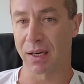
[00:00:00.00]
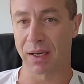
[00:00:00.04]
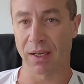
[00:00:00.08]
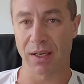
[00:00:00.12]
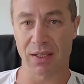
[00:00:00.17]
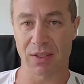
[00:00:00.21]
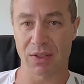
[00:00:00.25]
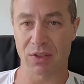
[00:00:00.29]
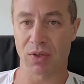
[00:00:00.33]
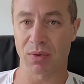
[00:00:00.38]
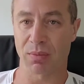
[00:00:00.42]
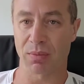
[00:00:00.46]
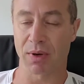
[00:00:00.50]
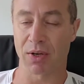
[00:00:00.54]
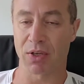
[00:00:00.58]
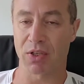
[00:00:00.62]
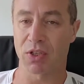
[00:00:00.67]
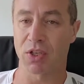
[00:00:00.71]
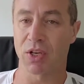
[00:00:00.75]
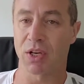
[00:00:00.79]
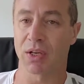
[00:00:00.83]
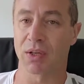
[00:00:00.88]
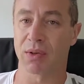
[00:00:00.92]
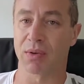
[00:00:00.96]
it's on my
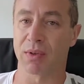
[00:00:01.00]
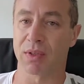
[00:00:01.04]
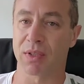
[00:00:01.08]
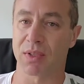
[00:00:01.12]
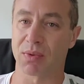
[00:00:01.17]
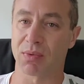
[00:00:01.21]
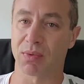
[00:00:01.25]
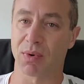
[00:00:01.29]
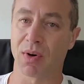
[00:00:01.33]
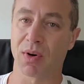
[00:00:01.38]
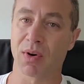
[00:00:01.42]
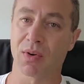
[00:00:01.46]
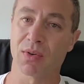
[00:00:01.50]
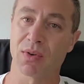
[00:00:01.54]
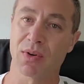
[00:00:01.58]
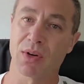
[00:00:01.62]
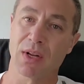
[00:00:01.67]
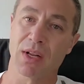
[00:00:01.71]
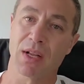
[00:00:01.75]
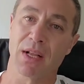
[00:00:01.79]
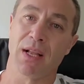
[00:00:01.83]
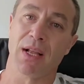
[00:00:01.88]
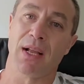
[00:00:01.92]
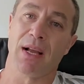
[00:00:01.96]
channel as well.
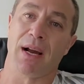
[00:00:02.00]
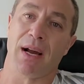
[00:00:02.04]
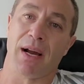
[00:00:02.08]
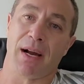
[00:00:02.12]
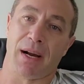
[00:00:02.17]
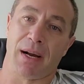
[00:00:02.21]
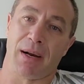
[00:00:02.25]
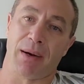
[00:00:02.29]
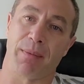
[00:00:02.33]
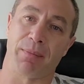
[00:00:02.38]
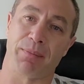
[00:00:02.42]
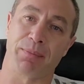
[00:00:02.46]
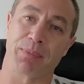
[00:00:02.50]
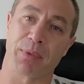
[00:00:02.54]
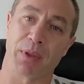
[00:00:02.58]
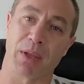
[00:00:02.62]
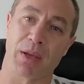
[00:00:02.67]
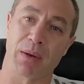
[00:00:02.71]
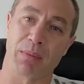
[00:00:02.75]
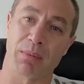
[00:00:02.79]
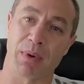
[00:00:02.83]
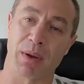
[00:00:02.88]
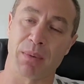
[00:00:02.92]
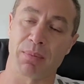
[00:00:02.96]

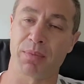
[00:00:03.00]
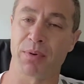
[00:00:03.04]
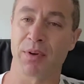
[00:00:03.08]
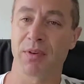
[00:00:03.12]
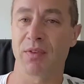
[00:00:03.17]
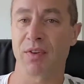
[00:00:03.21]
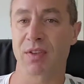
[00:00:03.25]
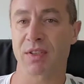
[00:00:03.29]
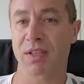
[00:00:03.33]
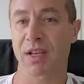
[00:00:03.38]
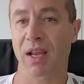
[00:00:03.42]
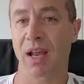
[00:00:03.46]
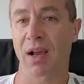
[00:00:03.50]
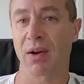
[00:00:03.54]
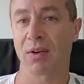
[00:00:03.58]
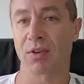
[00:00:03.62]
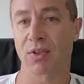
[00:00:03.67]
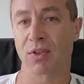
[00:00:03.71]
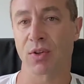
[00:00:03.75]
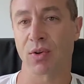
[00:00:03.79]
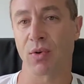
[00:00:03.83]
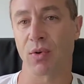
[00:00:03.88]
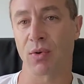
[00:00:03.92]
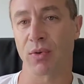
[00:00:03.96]
And my previous
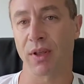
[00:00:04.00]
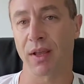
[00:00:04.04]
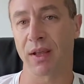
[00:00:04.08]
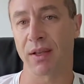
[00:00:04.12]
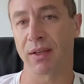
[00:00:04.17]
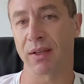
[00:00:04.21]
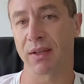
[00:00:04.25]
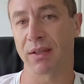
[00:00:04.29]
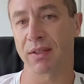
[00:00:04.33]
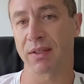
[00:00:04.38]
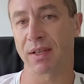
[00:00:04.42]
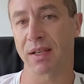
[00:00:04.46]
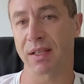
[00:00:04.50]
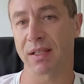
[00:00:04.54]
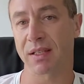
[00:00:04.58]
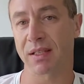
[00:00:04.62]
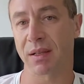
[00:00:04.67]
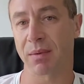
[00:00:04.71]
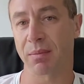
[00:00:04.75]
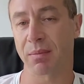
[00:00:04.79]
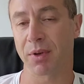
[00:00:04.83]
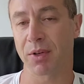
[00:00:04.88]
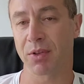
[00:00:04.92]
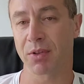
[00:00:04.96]
household had the
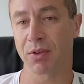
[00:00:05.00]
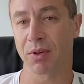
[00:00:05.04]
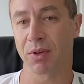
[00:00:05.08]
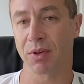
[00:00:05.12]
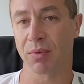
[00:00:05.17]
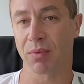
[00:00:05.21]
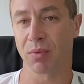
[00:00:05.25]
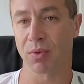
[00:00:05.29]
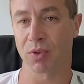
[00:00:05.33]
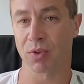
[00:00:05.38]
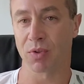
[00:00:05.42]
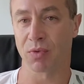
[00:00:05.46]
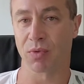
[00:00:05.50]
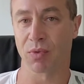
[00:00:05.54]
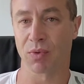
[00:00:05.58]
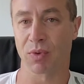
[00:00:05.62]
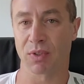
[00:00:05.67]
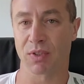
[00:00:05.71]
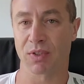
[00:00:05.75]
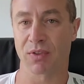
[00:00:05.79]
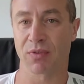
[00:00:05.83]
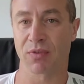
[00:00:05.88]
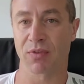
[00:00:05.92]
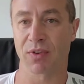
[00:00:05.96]
Tesla battery, which
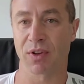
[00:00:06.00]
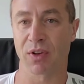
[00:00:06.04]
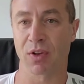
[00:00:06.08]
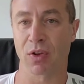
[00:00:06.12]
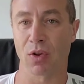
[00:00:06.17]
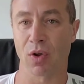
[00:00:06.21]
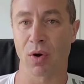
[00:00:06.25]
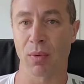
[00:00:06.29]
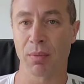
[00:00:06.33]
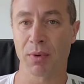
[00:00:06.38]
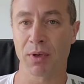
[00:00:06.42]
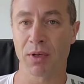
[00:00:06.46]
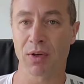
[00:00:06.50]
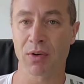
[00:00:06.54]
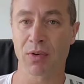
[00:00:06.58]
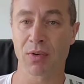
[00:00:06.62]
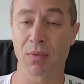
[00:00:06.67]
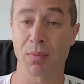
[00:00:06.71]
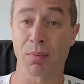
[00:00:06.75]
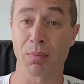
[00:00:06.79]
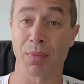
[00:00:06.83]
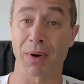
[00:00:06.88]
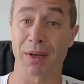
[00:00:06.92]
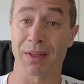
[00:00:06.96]
was phenomenal,
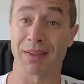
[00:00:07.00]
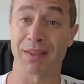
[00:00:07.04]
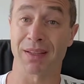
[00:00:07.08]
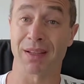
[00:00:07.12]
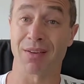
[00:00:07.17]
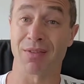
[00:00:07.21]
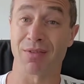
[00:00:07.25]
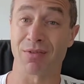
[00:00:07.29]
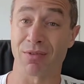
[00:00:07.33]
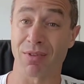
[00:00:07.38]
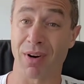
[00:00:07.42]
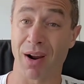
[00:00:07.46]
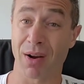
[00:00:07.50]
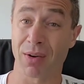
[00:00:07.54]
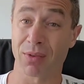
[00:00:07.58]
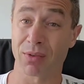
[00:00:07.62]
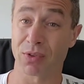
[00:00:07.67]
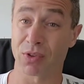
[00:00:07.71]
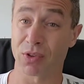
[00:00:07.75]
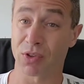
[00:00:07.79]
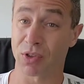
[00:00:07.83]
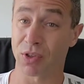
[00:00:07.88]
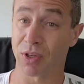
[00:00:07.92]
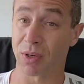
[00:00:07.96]
but the
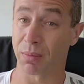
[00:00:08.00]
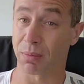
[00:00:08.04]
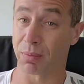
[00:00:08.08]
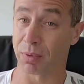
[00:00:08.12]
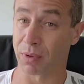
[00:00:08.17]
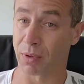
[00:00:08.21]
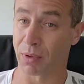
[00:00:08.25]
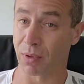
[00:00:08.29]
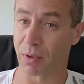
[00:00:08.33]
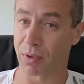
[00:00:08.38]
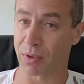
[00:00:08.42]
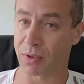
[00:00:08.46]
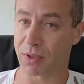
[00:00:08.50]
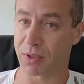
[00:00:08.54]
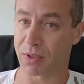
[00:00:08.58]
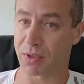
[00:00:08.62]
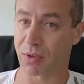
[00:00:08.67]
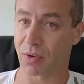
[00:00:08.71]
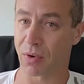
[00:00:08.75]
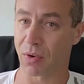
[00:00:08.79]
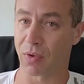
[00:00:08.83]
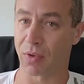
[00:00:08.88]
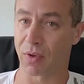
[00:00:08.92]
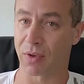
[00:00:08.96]
round trip loss
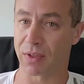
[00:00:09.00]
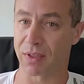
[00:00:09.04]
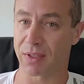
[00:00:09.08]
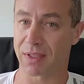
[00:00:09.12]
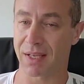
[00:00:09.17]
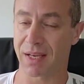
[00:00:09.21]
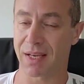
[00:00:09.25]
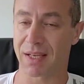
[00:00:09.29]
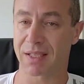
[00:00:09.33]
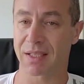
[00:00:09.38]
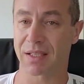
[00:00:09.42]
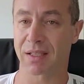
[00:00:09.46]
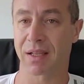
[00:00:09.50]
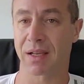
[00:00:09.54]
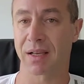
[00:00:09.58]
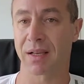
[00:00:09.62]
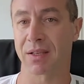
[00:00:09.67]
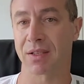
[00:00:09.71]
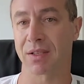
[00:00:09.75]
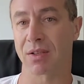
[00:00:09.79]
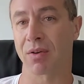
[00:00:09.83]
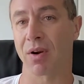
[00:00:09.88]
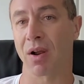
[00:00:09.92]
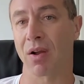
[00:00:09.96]
on the Tesla
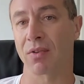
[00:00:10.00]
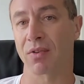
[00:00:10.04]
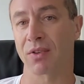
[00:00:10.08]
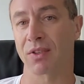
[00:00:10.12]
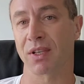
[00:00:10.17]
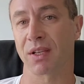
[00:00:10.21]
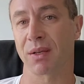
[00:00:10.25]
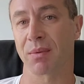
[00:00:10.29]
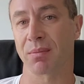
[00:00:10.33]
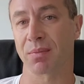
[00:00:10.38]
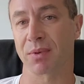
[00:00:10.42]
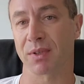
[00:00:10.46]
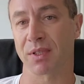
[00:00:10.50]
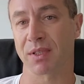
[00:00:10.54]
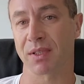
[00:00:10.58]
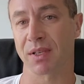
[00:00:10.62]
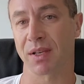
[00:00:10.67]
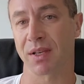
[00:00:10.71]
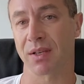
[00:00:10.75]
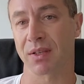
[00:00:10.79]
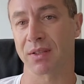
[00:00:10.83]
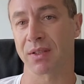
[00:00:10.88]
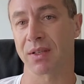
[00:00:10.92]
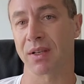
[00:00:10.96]
is around
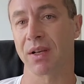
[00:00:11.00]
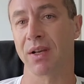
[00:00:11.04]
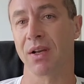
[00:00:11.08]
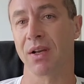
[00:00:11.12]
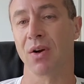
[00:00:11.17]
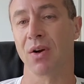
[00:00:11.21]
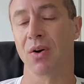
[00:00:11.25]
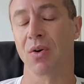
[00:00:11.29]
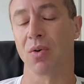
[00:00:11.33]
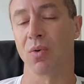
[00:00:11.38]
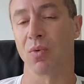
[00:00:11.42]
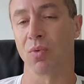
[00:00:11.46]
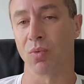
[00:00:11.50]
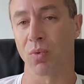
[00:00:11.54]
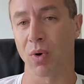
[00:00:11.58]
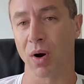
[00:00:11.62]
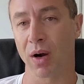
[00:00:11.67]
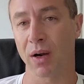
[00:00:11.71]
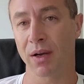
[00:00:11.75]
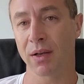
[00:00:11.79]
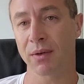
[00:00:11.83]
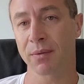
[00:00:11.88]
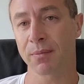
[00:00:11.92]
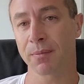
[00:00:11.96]
10%.
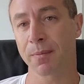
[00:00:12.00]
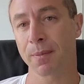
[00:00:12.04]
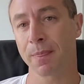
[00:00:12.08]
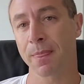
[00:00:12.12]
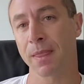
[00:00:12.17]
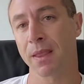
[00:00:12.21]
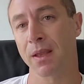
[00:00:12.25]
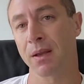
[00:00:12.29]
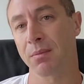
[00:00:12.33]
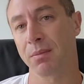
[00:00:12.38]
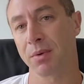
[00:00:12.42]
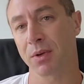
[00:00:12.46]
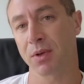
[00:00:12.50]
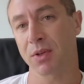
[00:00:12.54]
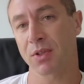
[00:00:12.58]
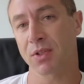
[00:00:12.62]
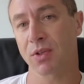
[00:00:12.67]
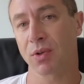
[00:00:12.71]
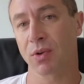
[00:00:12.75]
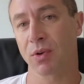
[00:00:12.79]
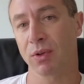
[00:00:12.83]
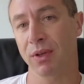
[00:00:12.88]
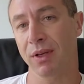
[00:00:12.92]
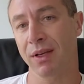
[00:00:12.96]
Why? Because you
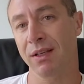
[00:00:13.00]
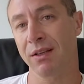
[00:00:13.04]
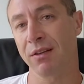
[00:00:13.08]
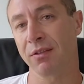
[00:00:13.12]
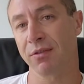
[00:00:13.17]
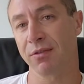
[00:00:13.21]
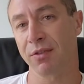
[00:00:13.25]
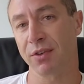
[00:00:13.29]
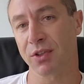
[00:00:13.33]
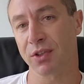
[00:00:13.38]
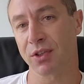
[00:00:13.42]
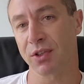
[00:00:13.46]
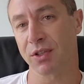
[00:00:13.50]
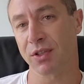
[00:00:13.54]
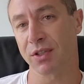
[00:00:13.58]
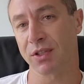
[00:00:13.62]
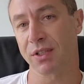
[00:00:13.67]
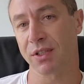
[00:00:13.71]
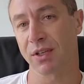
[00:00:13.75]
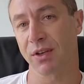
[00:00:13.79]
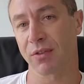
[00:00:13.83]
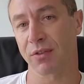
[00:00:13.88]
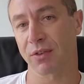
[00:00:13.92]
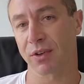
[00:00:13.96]
got
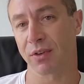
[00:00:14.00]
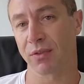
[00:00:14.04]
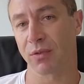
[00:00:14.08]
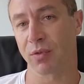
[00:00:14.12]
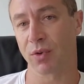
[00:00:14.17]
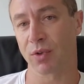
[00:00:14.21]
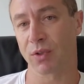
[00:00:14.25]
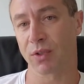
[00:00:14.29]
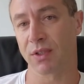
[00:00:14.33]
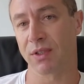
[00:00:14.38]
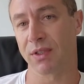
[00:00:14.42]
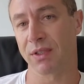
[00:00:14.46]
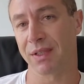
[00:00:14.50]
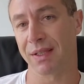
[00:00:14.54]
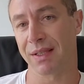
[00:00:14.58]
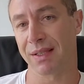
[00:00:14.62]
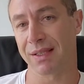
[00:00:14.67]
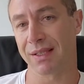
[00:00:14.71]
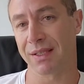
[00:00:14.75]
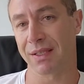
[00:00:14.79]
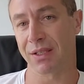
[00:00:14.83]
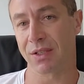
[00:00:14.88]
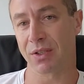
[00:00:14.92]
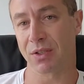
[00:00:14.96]
inefficiency of converting
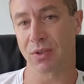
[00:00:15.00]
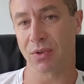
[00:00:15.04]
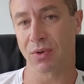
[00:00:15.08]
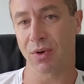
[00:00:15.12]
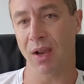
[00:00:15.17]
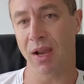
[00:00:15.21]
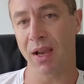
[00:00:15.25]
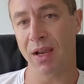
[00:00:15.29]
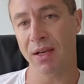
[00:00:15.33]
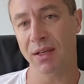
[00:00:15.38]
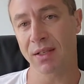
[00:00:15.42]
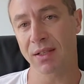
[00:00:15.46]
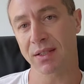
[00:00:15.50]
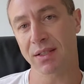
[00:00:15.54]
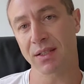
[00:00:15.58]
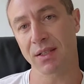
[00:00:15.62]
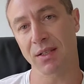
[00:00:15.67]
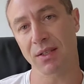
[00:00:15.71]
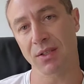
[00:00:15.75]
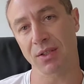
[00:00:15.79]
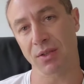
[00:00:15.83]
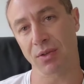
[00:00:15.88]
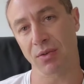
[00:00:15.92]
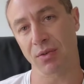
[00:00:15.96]
DC to
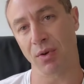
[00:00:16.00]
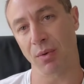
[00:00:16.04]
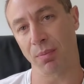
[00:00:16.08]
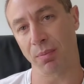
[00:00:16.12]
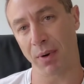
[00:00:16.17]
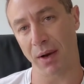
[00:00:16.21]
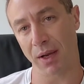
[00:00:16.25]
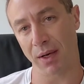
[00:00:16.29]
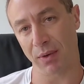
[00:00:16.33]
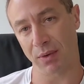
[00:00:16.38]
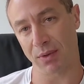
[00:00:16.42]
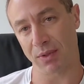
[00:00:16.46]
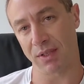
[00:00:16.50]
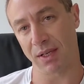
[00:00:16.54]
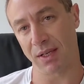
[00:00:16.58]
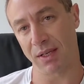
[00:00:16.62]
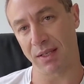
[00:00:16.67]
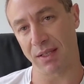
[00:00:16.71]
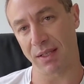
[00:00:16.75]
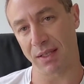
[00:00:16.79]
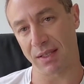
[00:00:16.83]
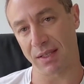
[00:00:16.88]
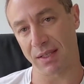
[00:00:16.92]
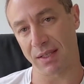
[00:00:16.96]
AC, so your panels are
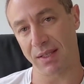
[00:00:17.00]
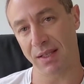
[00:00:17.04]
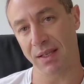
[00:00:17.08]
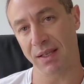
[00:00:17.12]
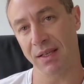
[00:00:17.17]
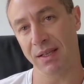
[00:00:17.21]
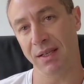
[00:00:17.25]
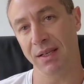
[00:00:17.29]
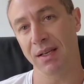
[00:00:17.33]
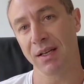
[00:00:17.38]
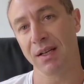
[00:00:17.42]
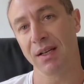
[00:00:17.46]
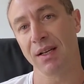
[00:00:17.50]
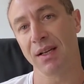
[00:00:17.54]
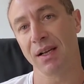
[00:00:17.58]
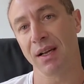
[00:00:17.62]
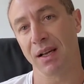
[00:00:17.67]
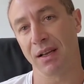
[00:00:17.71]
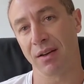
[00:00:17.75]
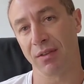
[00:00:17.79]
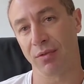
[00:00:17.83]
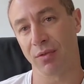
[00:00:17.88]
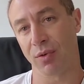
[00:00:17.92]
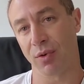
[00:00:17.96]
DC,
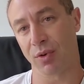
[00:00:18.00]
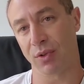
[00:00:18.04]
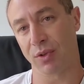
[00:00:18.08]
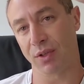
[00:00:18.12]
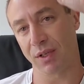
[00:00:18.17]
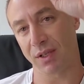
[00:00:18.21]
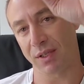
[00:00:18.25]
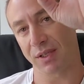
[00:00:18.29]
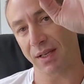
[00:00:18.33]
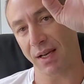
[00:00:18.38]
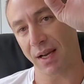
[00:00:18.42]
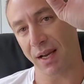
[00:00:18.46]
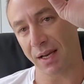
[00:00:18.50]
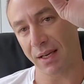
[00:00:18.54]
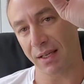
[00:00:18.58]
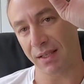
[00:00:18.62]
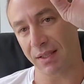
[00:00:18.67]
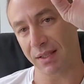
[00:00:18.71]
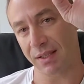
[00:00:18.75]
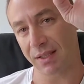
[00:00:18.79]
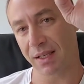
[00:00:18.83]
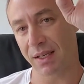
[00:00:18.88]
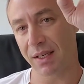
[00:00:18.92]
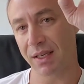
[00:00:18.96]
inverter is
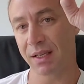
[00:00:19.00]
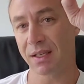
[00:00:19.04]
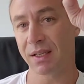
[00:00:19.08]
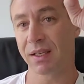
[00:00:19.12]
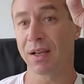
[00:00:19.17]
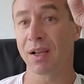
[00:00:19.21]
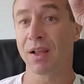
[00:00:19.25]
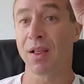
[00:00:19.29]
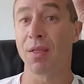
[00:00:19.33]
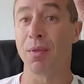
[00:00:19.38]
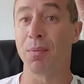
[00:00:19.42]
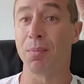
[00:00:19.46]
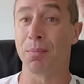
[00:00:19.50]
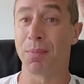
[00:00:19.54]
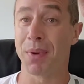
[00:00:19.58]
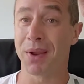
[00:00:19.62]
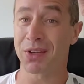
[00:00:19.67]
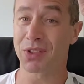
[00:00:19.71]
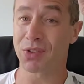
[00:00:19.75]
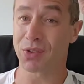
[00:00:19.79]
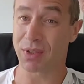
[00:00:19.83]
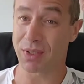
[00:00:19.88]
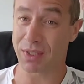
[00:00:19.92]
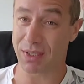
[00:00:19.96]
AC,
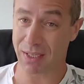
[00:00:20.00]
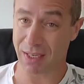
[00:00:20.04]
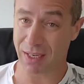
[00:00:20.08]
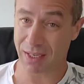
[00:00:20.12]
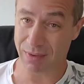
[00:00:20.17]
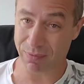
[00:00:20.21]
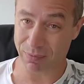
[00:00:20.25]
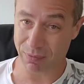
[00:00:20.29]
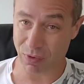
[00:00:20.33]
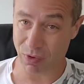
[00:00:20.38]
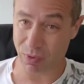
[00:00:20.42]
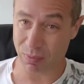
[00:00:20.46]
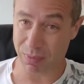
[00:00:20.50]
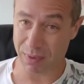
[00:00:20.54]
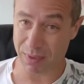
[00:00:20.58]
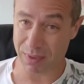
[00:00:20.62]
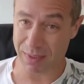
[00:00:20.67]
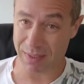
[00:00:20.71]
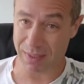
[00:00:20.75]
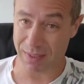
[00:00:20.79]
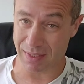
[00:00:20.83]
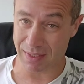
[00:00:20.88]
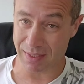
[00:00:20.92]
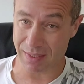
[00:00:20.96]
batteries have to be
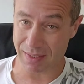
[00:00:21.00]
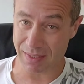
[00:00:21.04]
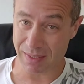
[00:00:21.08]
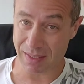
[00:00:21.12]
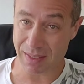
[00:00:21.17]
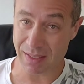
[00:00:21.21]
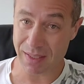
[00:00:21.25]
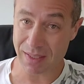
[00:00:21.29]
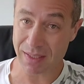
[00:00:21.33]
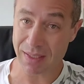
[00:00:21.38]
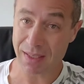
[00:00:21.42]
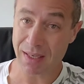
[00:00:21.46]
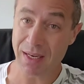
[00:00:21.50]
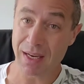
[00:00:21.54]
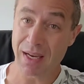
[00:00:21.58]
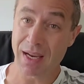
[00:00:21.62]
DC,